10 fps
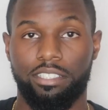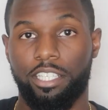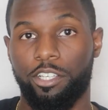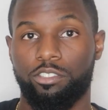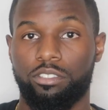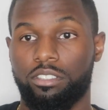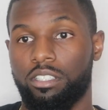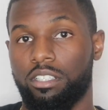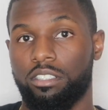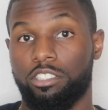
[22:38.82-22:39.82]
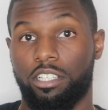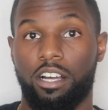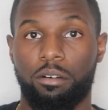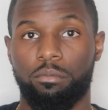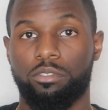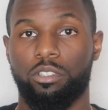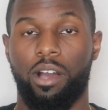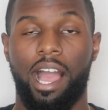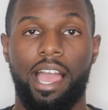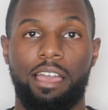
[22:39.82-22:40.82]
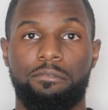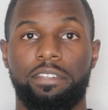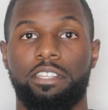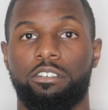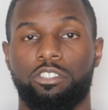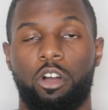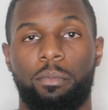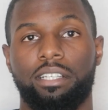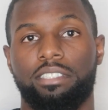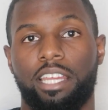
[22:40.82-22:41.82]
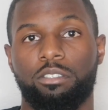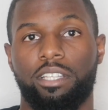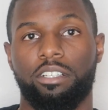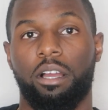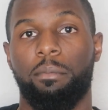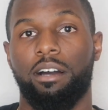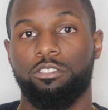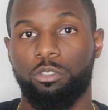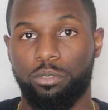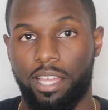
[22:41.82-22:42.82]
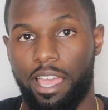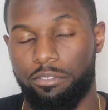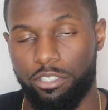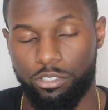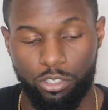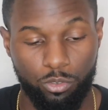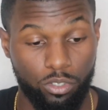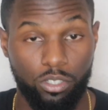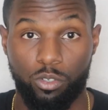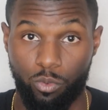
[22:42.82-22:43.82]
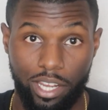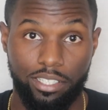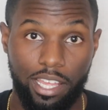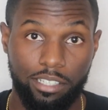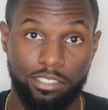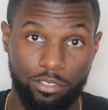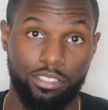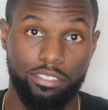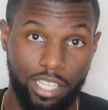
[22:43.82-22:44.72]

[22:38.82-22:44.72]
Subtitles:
and years to come. So I have videos on my channel that are about 2.5 years old right now, to this